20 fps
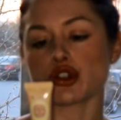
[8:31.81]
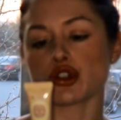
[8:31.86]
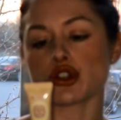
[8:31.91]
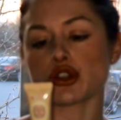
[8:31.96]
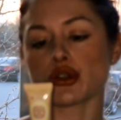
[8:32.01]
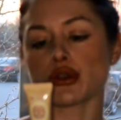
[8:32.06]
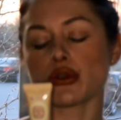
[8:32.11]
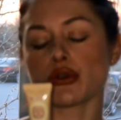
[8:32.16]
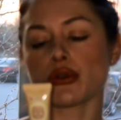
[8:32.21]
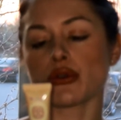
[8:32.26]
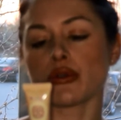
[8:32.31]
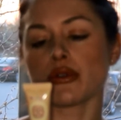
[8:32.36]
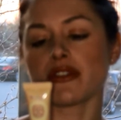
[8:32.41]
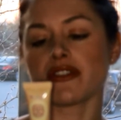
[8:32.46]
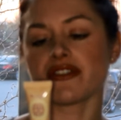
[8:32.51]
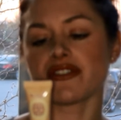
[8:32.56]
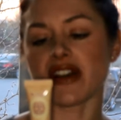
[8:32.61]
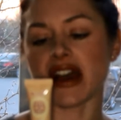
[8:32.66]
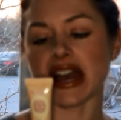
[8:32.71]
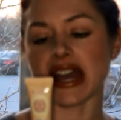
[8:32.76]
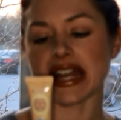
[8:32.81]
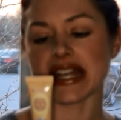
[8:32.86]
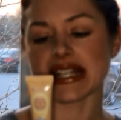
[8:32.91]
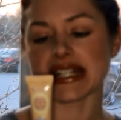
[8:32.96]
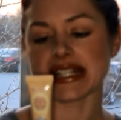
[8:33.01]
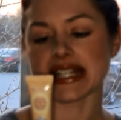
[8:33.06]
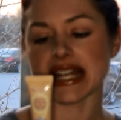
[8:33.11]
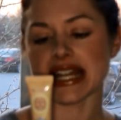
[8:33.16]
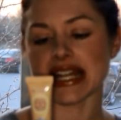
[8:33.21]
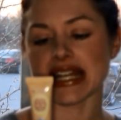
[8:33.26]
do
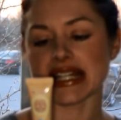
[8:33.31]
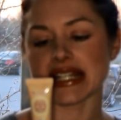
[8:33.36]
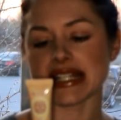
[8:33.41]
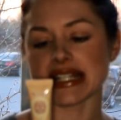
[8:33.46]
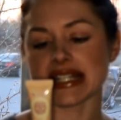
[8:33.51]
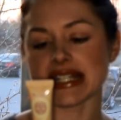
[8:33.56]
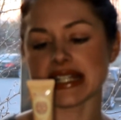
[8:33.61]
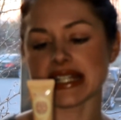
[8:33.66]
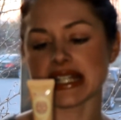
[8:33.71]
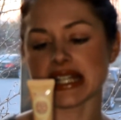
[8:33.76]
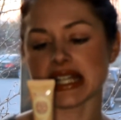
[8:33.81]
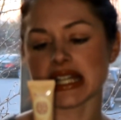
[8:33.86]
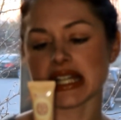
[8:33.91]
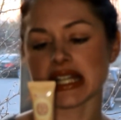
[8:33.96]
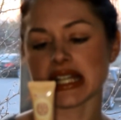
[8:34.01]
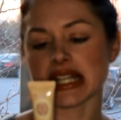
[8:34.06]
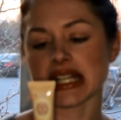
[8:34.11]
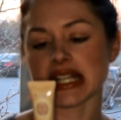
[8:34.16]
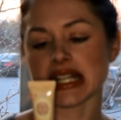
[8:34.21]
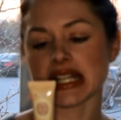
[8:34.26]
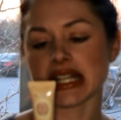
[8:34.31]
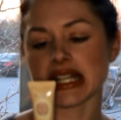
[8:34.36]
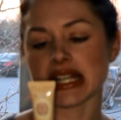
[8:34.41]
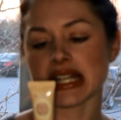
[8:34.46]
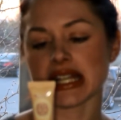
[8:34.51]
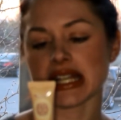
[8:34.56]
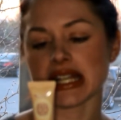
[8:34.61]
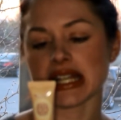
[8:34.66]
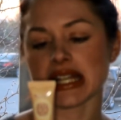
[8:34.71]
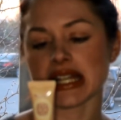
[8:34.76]
find it,
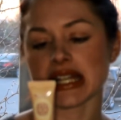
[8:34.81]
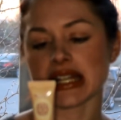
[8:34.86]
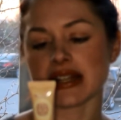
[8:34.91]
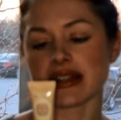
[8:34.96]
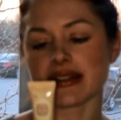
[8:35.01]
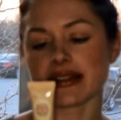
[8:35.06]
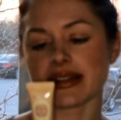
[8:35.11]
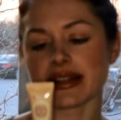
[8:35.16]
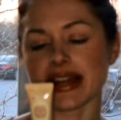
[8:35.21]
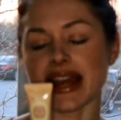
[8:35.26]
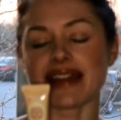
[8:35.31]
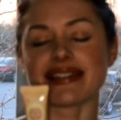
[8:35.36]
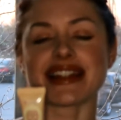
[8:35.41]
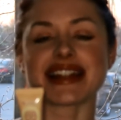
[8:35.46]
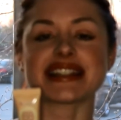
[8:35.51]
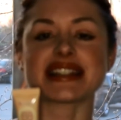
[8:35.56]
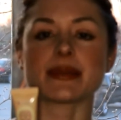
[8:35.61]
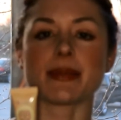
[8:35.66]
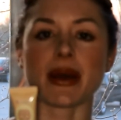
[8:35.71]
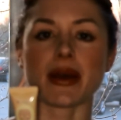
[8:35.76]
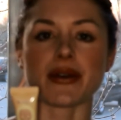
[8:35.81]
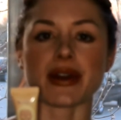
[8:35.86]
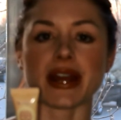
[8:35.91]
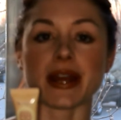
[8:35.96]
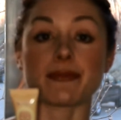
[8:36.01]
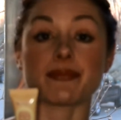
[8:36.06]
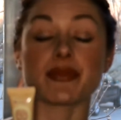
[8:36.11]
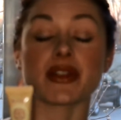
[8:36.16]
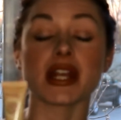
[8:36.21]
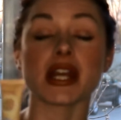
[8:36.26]
yeah, that's about it.
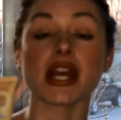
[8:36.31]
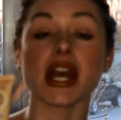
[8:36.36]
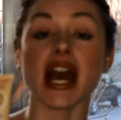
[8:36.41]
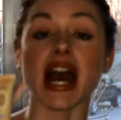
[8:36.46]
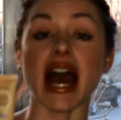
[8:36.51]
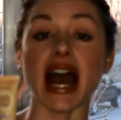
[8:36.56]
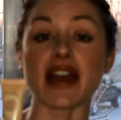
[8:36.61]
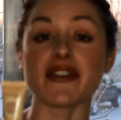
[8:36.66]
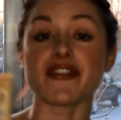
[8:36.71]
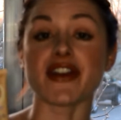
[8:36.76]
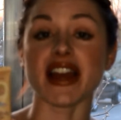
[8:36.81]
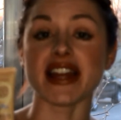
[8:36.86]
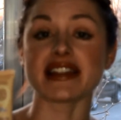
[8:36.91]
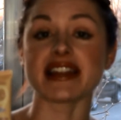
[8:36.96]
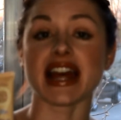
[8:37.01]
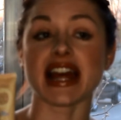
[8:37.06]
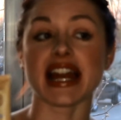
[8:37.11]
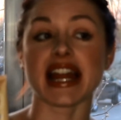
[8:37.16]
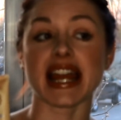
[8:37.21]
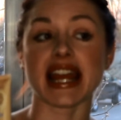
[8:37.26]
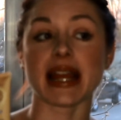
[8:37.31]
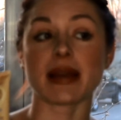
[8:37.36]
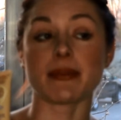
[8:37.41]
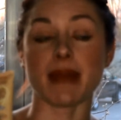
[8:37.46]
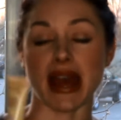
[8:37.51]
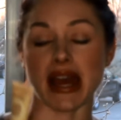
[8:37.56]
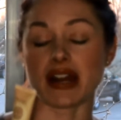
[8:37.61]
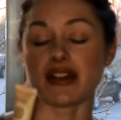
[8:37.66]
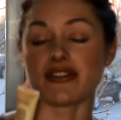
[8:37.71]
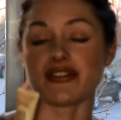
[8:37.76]
I find that it
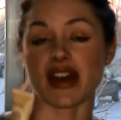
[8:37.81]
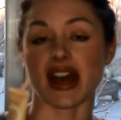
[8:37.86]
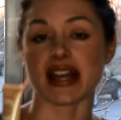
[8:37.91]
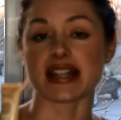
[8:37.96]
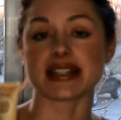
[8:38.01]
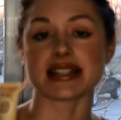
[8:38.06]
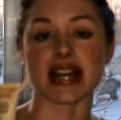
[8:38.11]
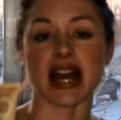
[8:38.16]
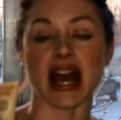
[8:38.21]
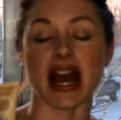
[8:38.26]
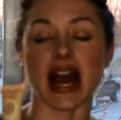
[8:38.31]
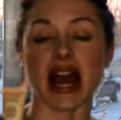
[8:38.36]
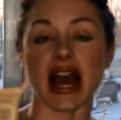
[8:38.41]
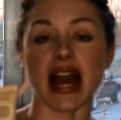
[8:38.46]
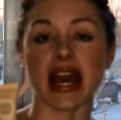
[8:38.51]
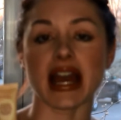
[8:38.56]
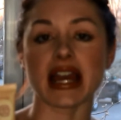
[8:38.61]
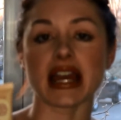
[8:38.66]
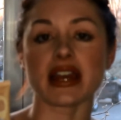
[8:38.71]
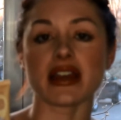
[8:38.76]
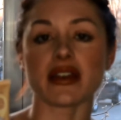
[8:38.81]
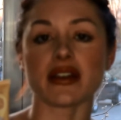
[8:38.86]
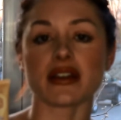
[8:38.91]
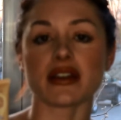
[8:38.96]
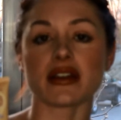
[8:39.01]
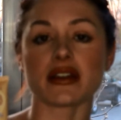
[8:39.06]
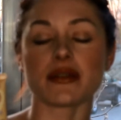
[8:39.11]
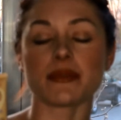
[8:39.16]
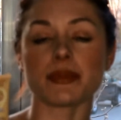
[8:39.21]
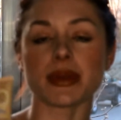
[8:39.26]
mattifies.
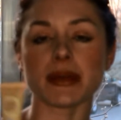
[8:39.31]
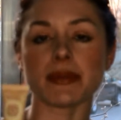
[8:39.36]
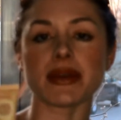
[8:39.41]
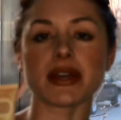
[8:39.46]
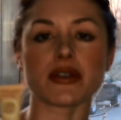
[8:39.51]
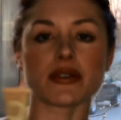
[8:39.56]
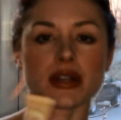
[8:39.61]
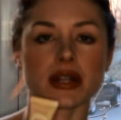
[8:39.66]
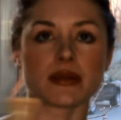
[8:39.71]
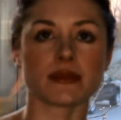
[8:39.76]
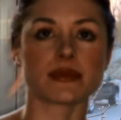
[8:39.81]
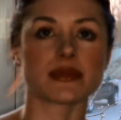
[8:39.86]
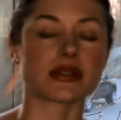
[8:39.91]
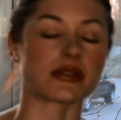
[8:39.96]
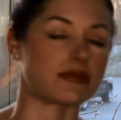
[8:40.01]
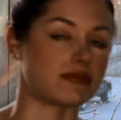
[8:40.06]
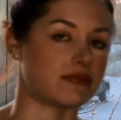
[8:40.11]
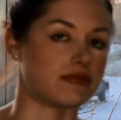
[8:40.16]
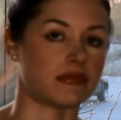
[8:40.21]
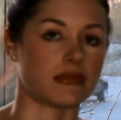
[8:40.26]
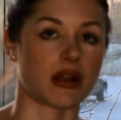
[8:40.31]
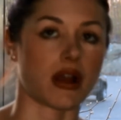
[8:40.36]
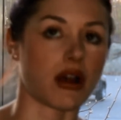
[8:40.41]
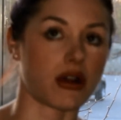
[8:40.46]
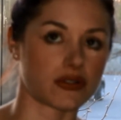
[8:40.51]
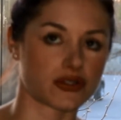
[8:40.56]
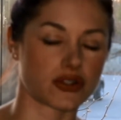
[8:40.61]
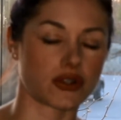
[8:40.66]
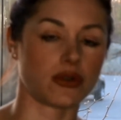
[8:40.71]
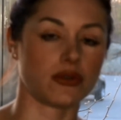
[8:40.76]
BB creams,
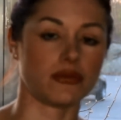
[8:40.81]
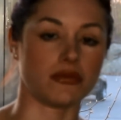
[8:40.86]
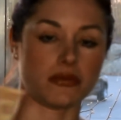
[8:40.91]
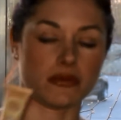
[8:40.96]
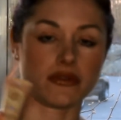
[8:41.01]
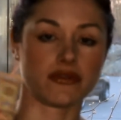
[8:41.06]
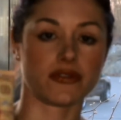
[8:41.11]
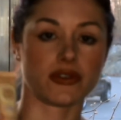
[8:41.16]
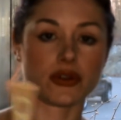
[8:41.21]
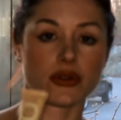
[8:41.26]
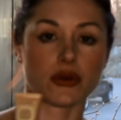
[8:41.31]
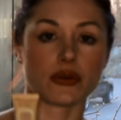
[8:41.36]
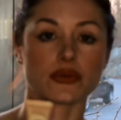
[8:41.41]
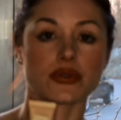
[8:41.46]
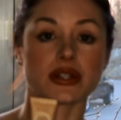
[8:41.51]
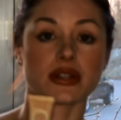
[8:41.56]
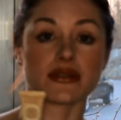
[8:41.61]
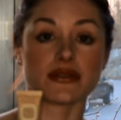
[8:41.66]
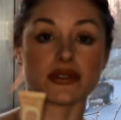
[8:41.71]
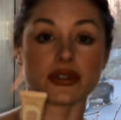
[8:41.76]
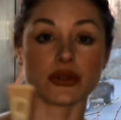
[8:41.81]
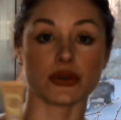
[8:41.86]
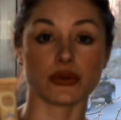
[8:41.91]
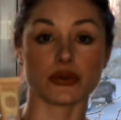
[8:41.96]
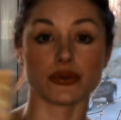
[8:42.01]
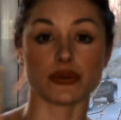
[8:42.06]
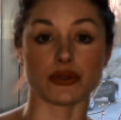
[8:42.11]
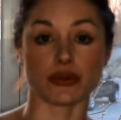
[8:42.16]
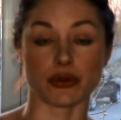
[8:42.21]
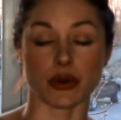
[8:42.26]
also, for those of you
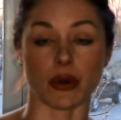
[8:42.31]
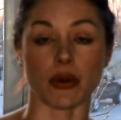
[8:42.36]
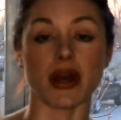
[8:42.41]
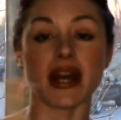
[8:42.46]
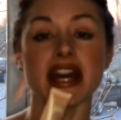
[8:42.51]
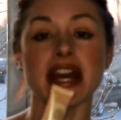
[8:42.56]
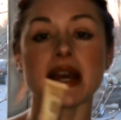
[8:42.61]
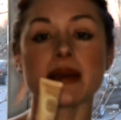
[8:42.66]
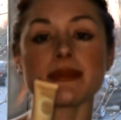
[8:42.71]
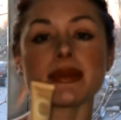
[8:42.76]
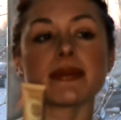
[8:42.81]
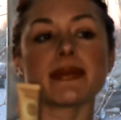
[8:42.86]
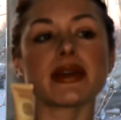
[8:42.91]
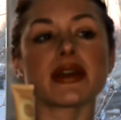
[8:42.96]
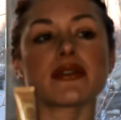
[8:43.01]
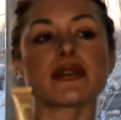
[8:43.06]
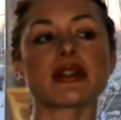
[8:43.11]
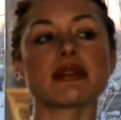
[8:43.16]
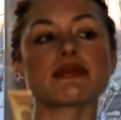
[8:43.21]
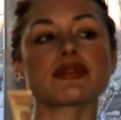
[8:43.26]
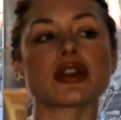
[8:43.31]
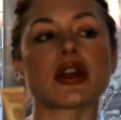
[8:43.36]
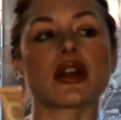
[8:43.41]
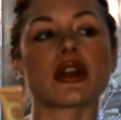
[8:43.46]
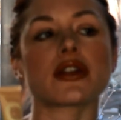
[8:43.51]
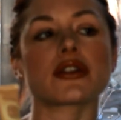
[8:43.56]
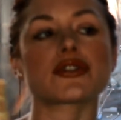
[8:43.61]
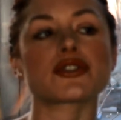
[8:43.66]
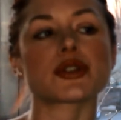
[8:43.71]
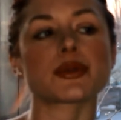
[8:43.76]
who don't know, BB creams
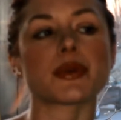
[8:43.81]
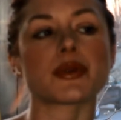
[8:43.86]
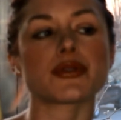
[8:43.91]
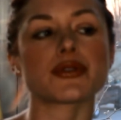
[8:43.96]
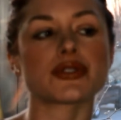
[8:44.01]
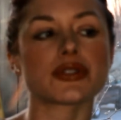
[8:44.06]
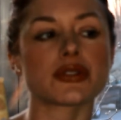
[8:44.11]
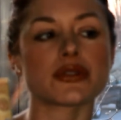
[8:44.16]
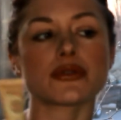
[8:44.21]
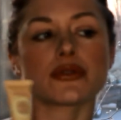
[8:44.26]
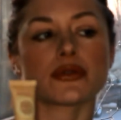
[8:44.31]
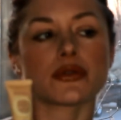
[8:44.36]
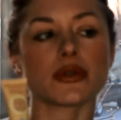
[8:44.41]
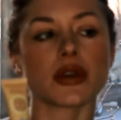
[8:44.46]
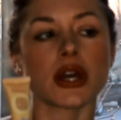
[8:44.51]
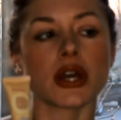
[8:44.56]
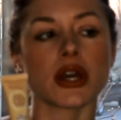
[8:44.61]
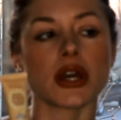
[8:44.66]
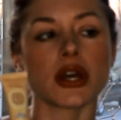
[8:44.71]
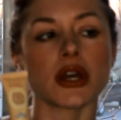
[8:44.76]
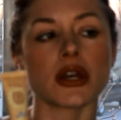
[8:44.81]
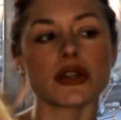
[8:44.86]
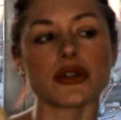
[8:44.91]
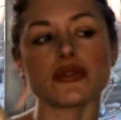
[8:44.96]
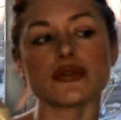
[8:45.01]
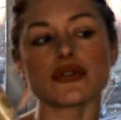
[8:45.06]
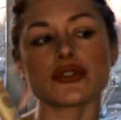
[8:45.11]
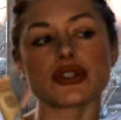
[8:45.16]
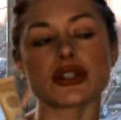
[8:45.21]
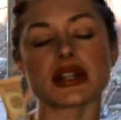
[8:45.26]
are supposed to,
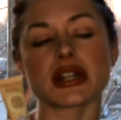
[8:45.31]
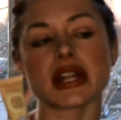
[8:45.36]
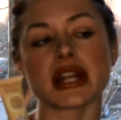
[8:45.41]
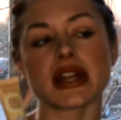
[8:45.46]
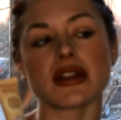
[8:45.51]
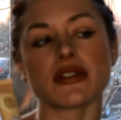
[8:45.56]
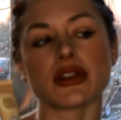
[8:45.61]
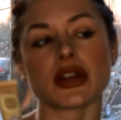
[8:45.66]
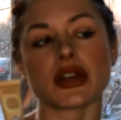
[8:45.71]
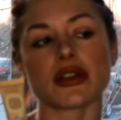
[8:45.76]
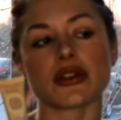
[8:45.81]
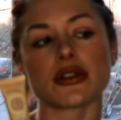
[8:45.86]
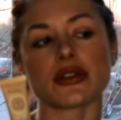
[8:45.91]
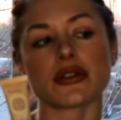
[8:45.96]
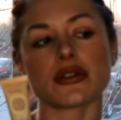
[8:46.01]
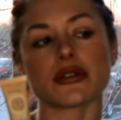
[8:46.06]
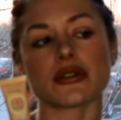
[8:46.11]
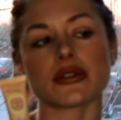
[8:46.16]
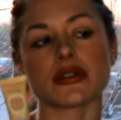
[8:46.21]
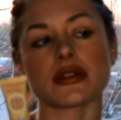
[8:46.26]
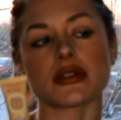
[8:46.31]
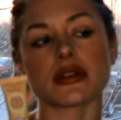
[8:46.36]
usually they're